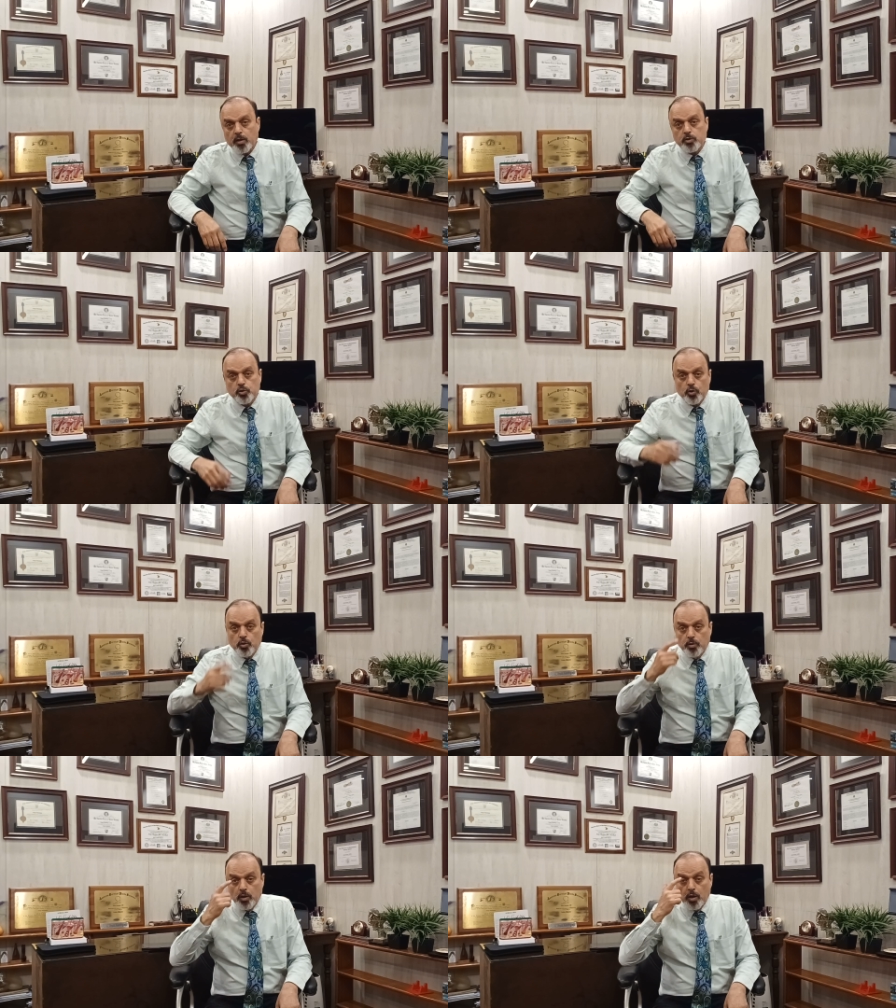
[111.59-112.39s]
So
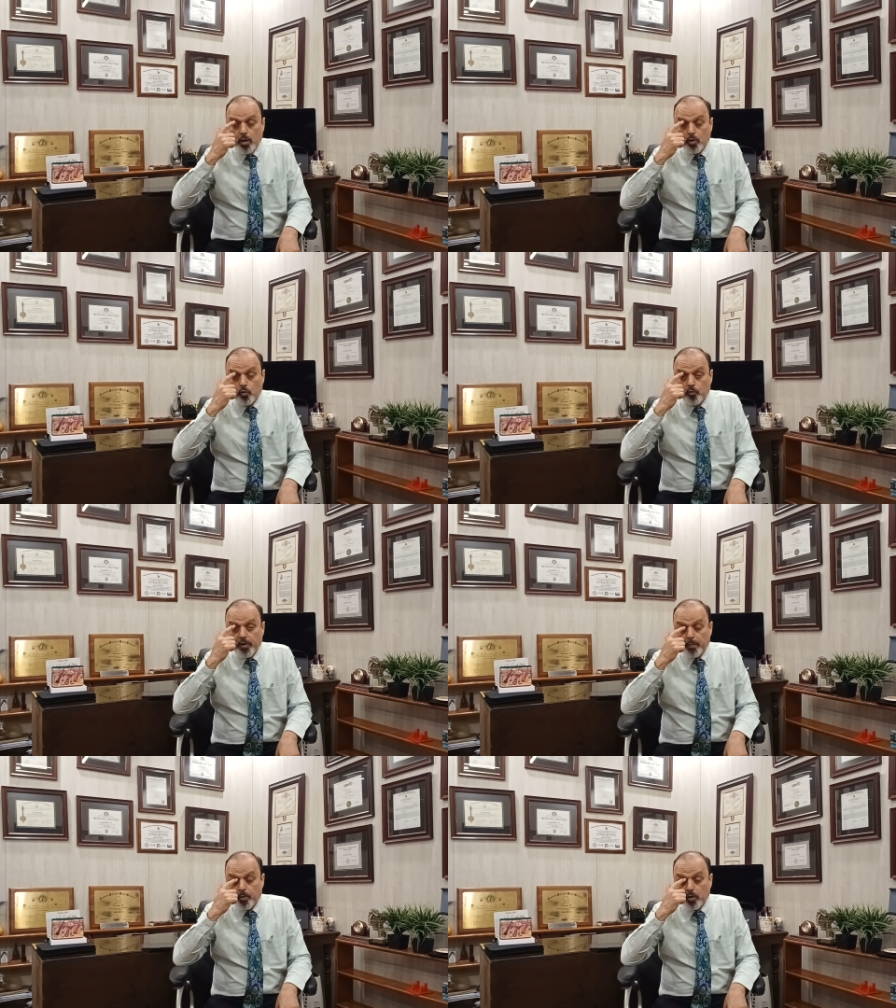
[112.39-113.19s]
two
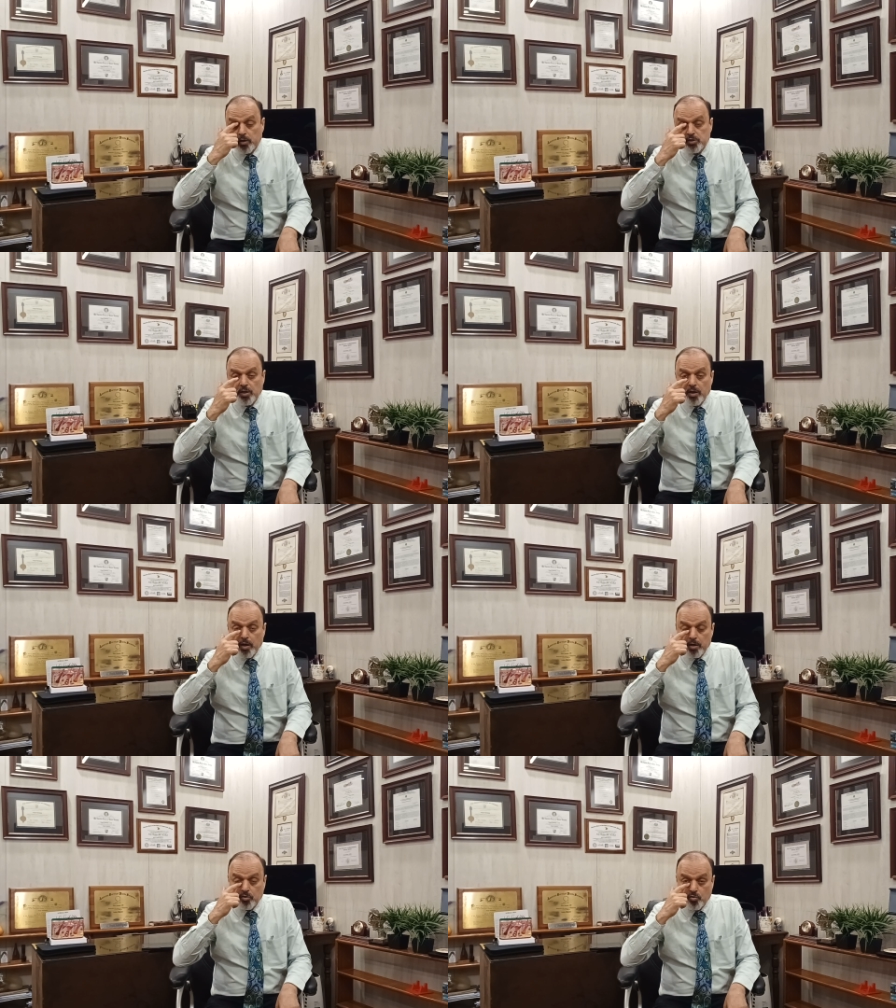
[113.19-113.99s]
fat pockets here
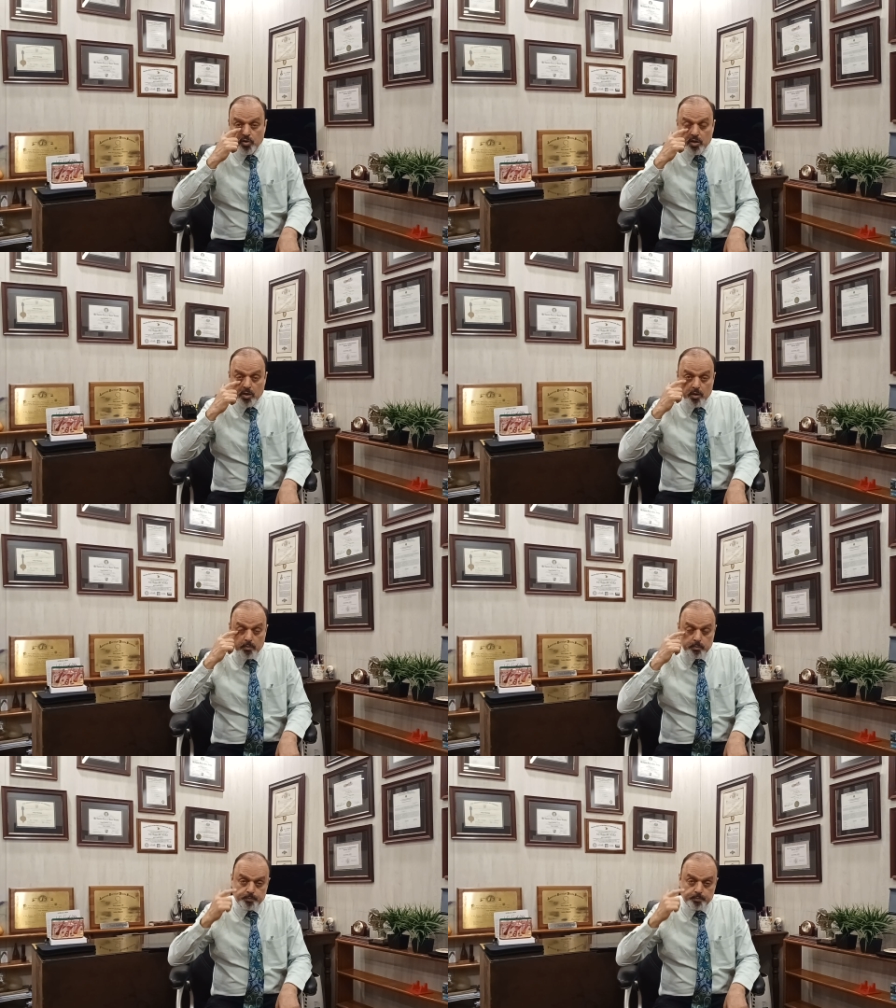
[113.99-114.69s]
and three here.